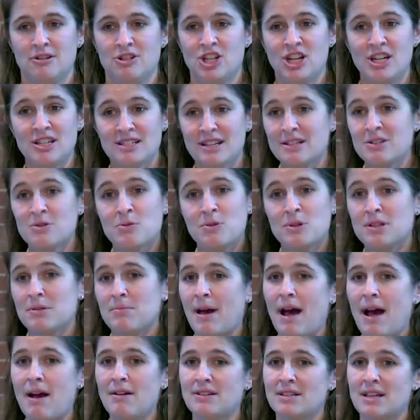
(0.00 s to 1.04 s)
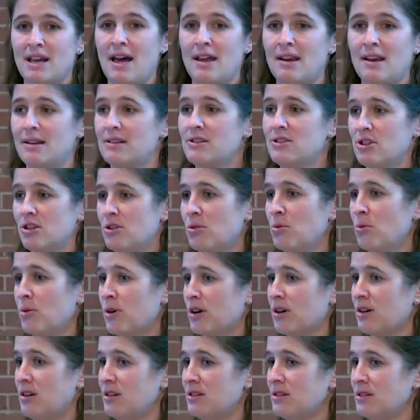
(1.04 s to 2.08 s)
Jesus was about to head into the
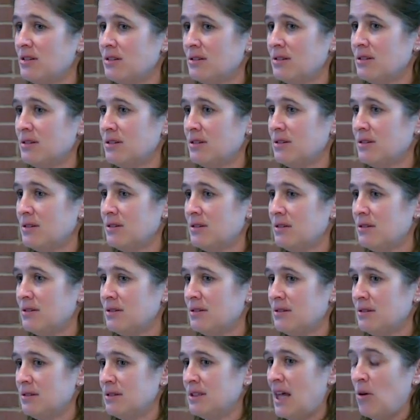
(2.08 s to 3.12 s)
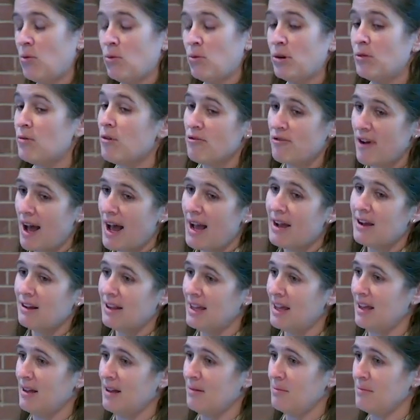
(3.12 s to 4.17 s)
world that would
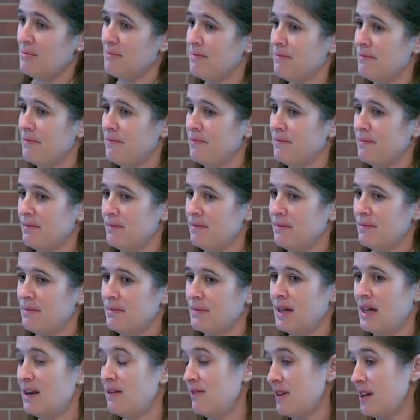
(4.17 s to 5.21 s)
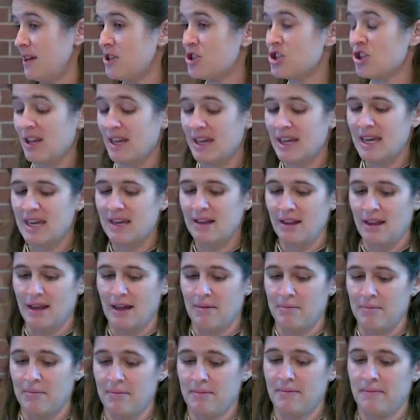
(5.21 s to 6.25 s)
revile him and eventually kill
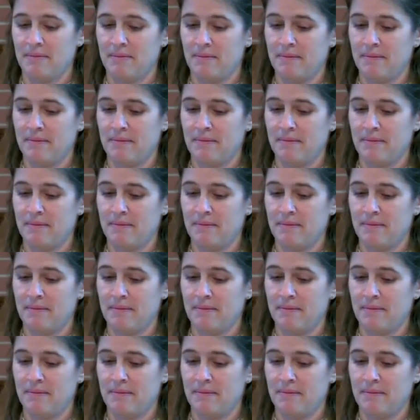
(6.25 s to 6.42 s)
him.